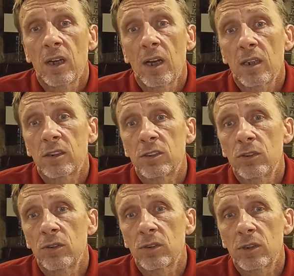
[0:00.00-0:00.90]
Heller's
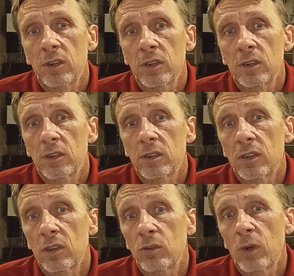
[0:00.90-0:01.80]
journey is
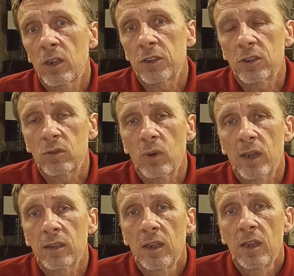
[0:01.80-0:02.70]
a tumultuous
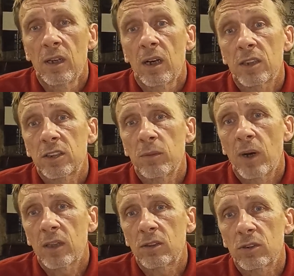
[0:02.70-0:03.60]
one as he
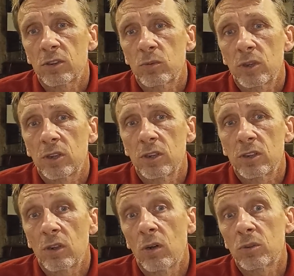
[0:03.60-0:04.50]
battles with
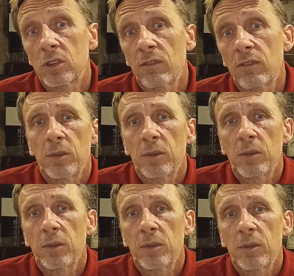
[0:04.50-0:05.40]
his own self
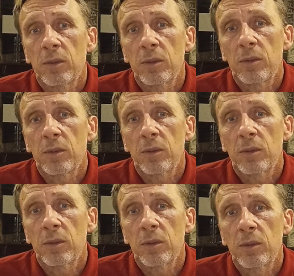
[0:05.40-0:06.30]
loathing and
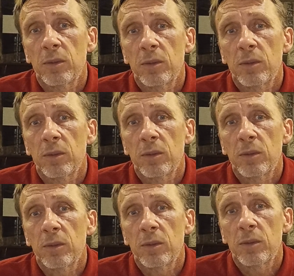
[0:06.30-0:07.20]
desperation.
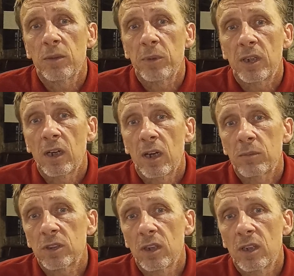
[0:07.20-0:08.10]
He
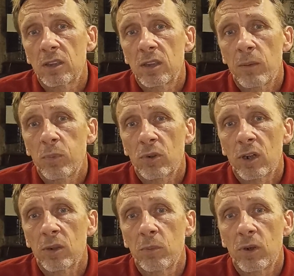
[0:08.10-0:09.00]
becomes a
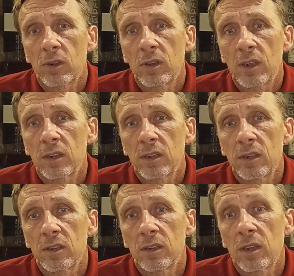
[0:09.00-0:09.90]
temporary boarder
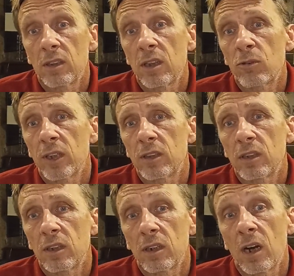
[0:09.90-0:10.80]
in the
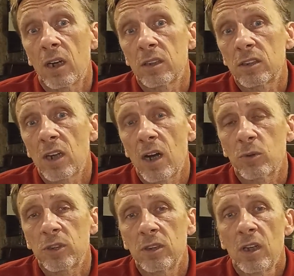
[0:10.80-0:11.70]
narrator Anne's
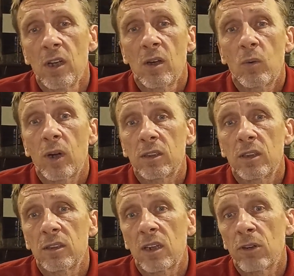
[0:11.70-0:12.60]
house, where
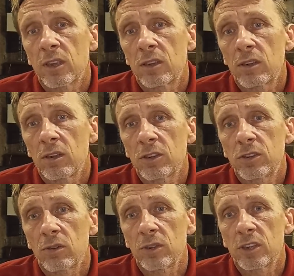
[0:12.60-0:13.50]
the narrator
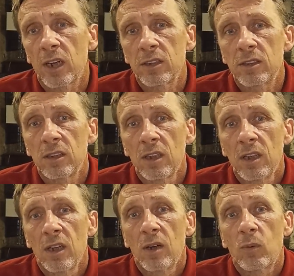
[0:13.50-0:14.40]
also resides.
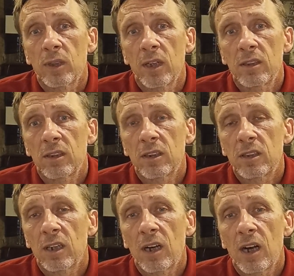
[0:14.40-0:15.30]
When
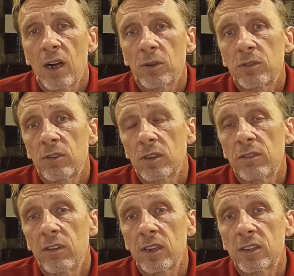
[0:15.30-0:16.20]
entering the house for
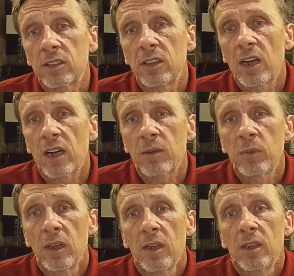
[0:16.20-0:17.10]
the first
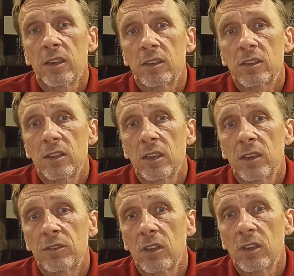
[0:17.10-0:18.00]
time, he
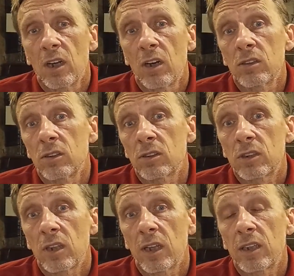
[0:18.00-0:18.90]
sniffs the
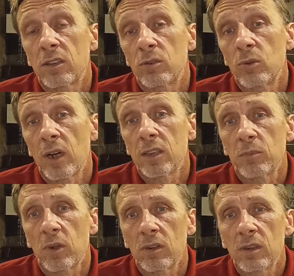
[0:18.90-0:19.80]
odors like a true
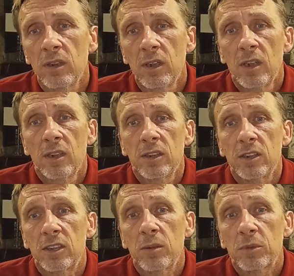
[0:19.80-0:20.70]
animal.
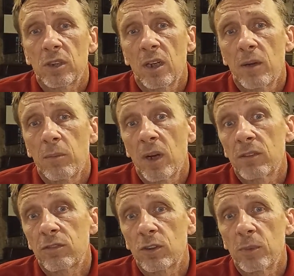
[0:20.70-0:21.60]
He seems a
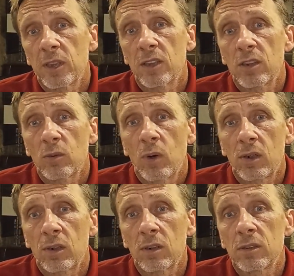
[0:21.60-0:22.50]
man from another
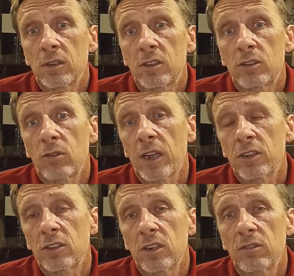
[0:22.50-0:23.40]
world,
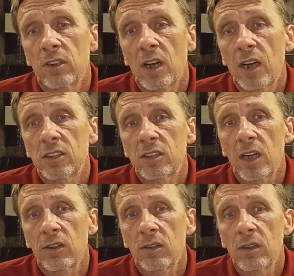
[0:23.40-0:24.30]
strange, even
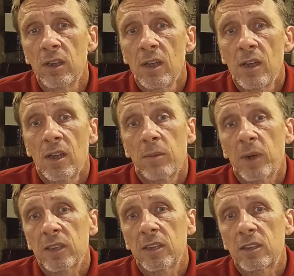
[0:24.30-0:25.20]
hostile,
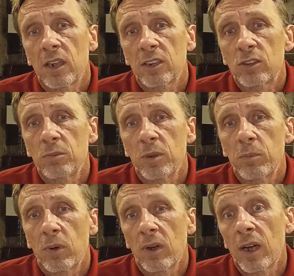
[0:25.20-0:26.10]
but he tries to be
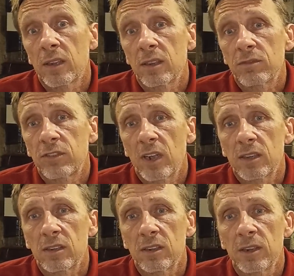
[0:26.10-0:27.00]
polite and
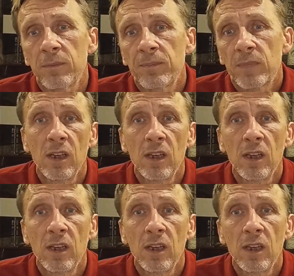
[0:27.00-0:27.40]
friendly.